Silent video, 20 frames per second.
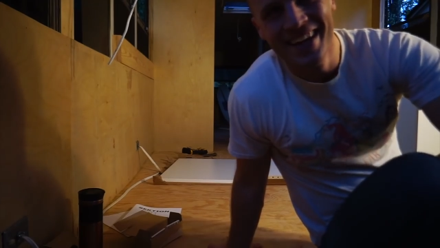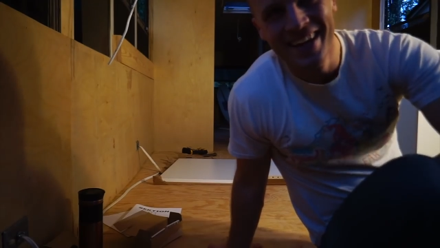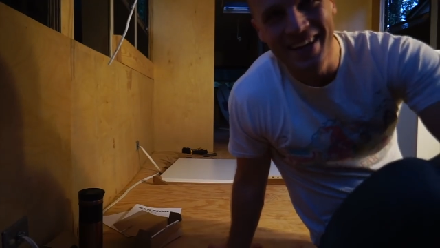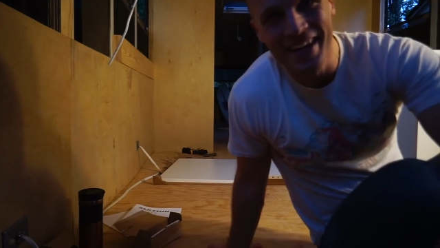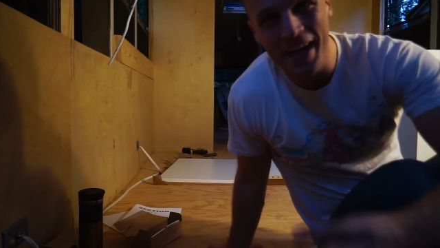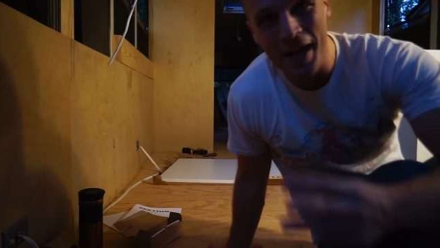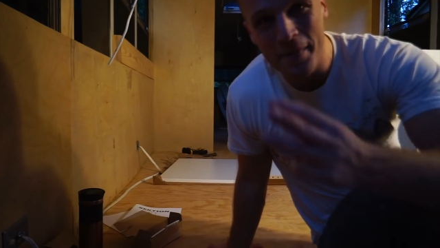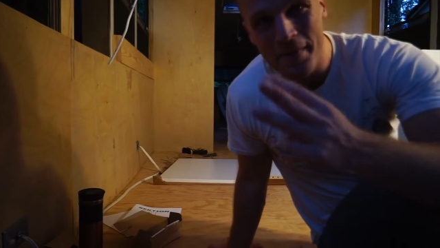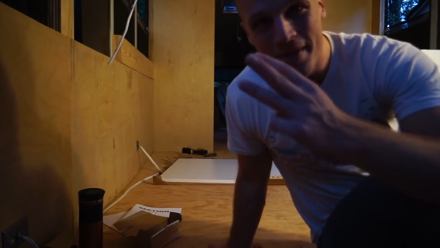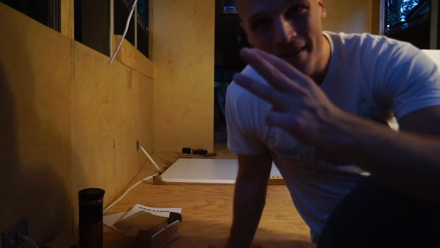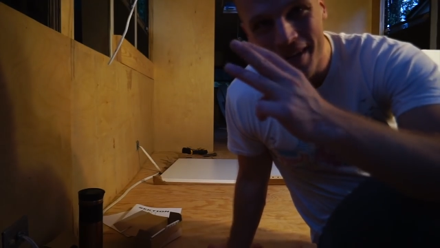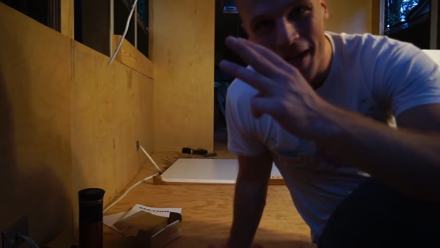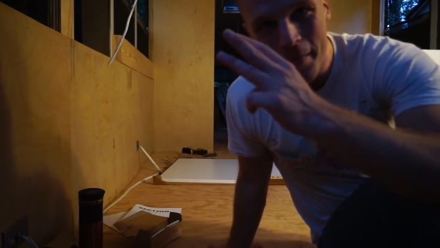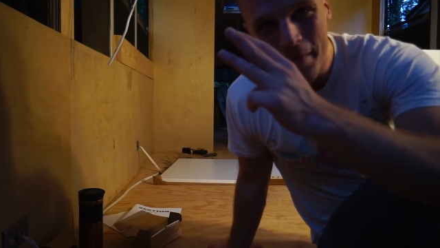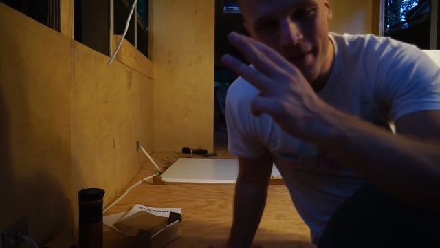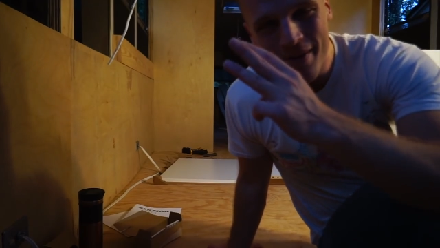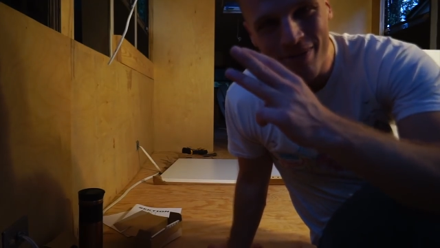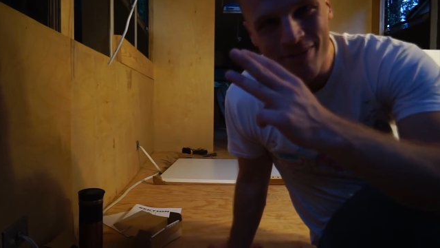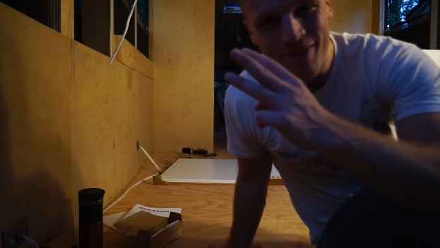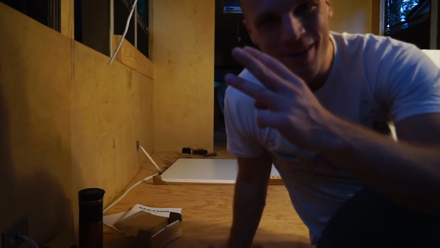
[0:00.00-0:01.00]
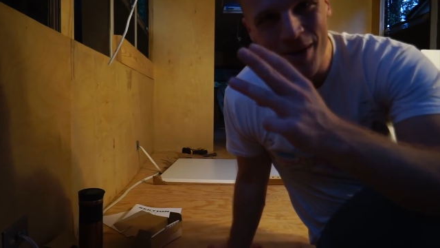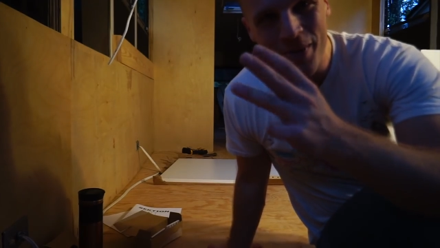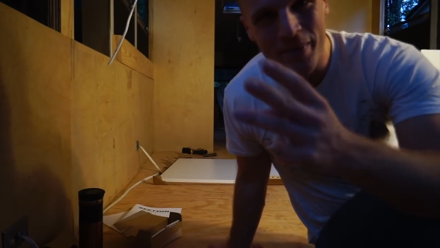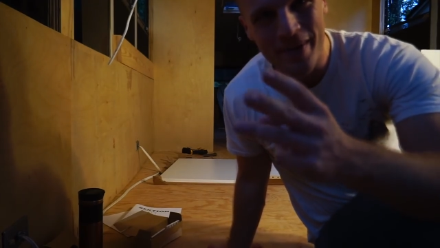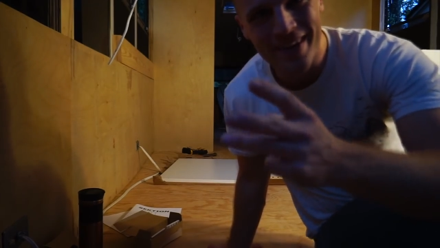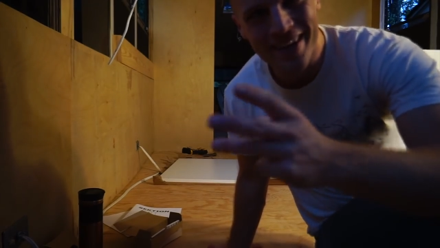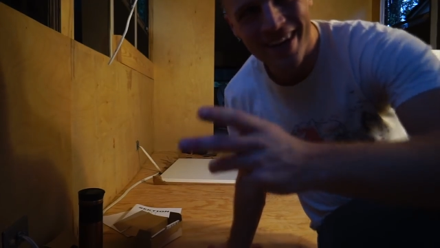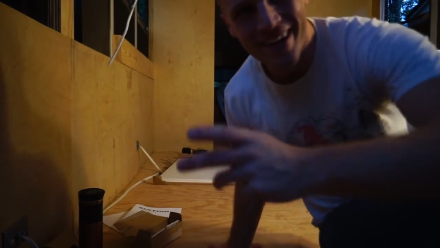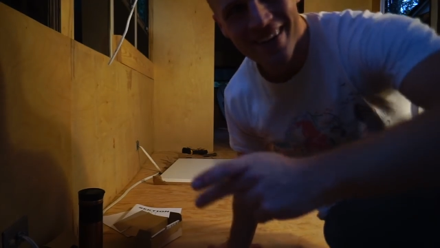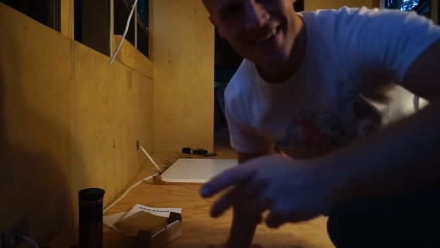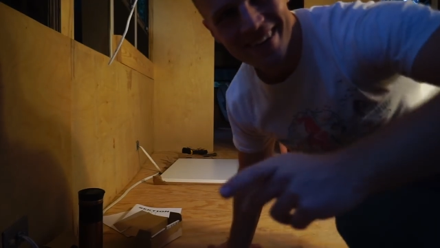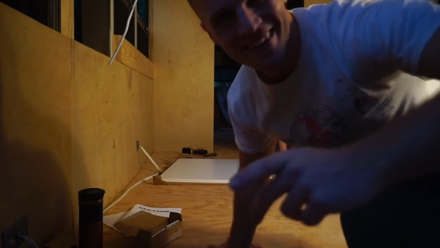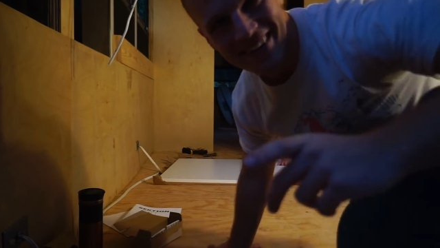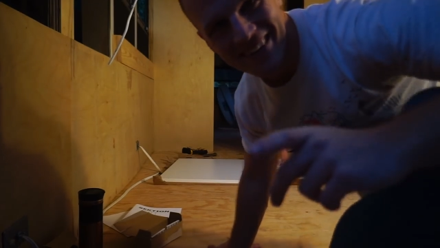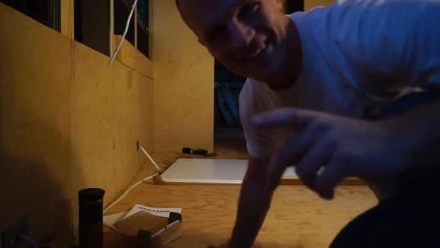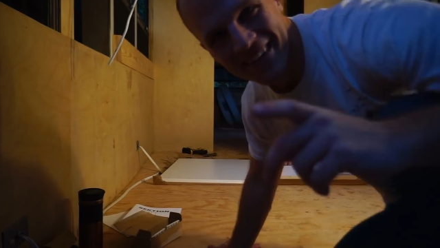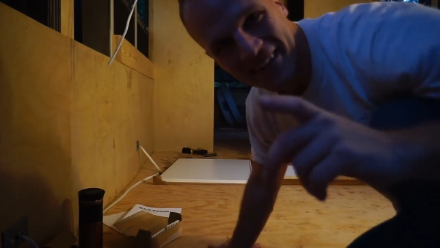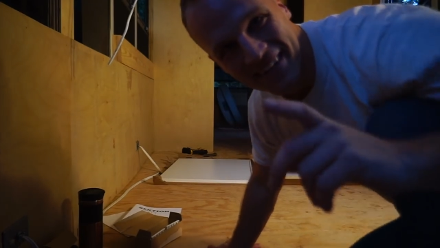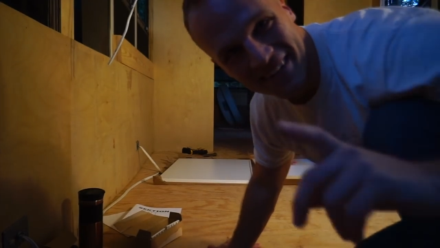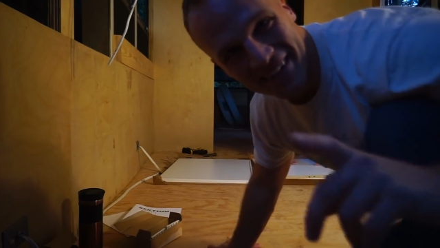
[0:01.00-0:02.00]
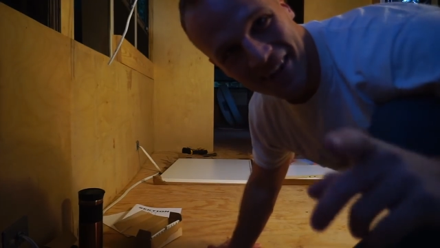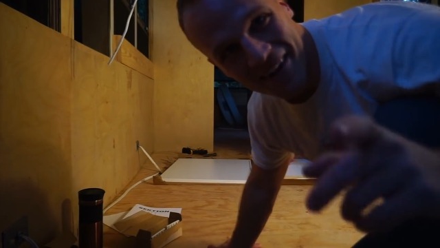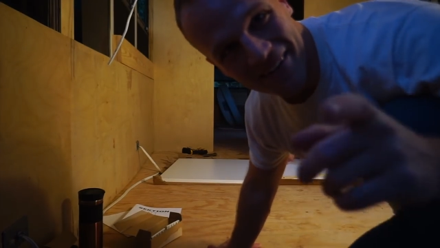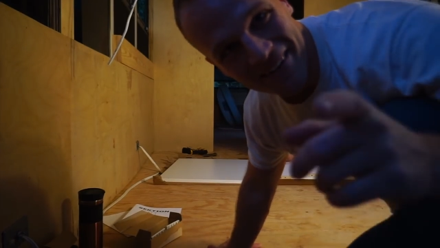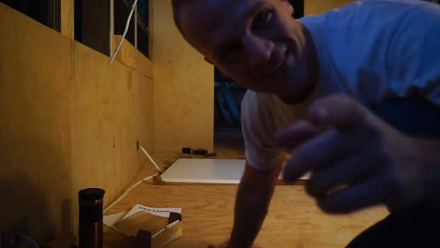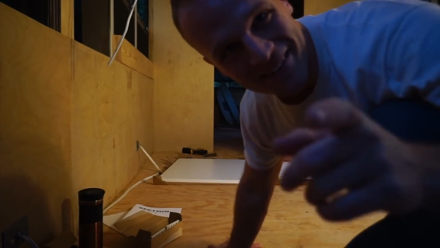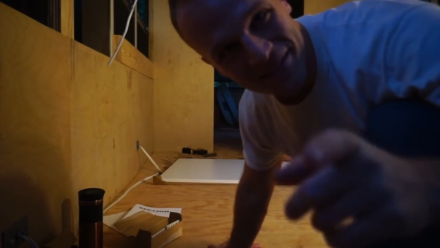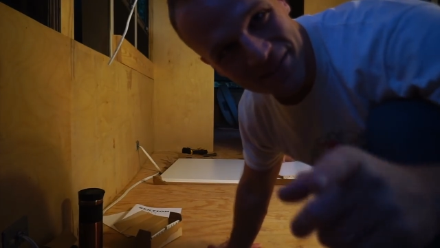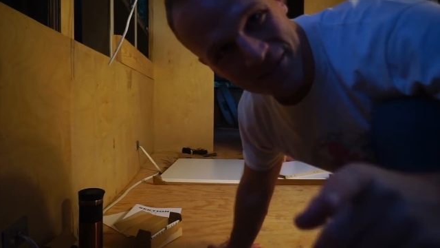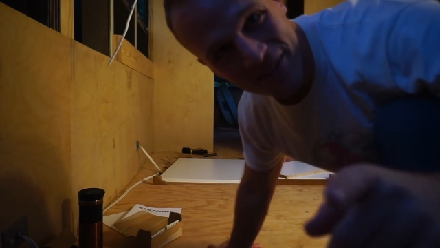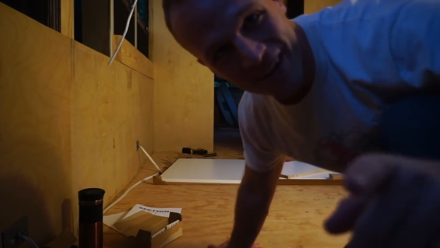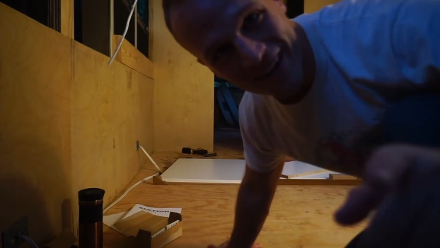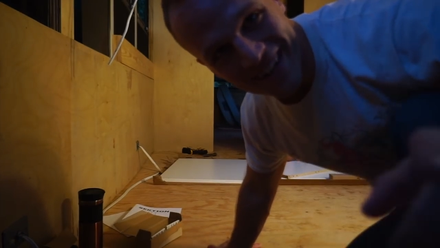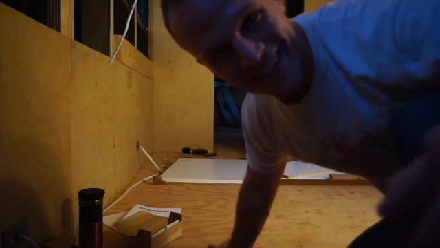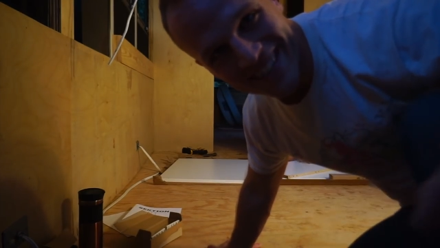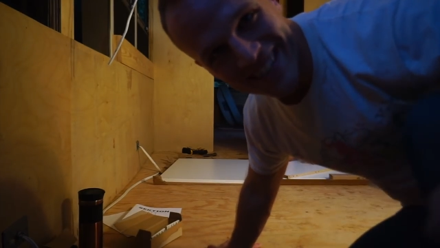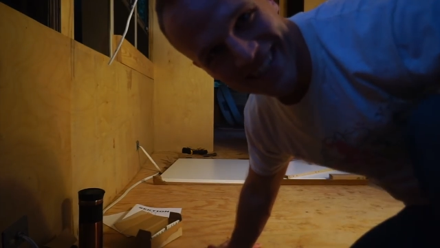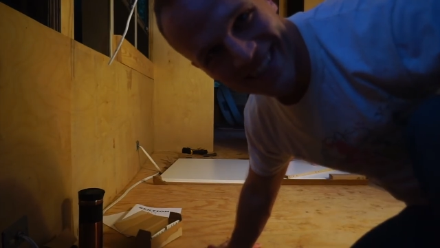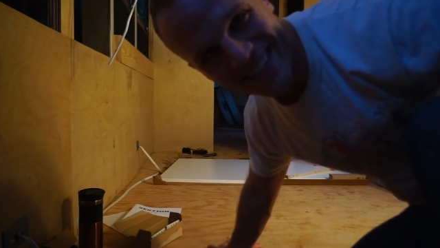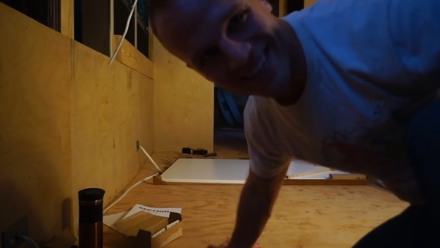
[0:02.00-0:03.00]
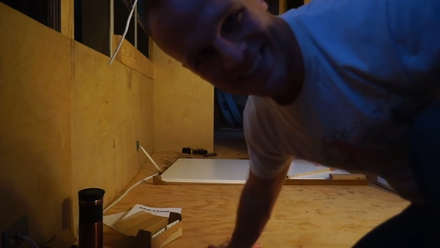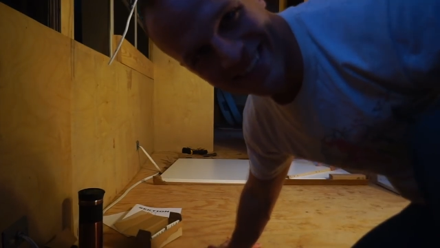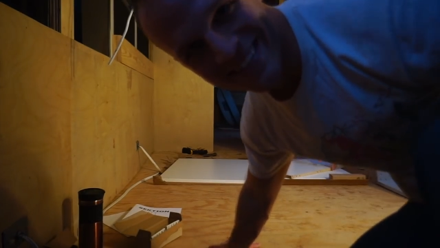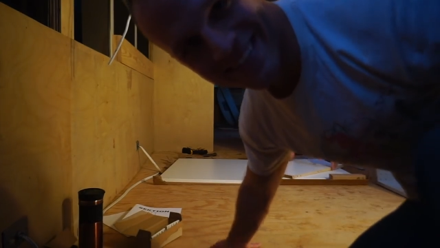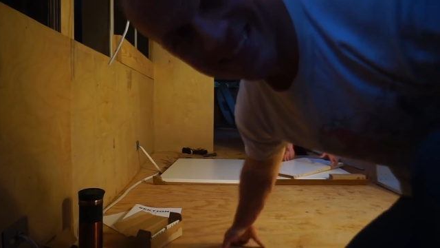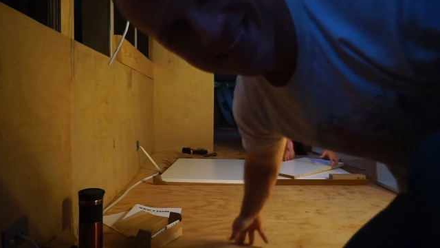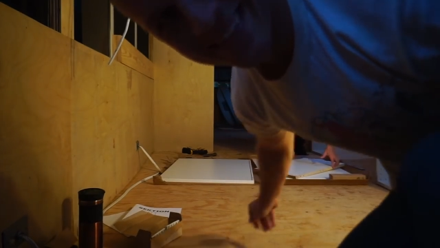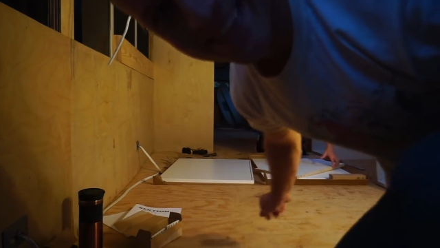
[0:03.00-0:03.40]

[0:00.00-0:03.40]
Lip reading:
No face is visible, so there are no lips to read.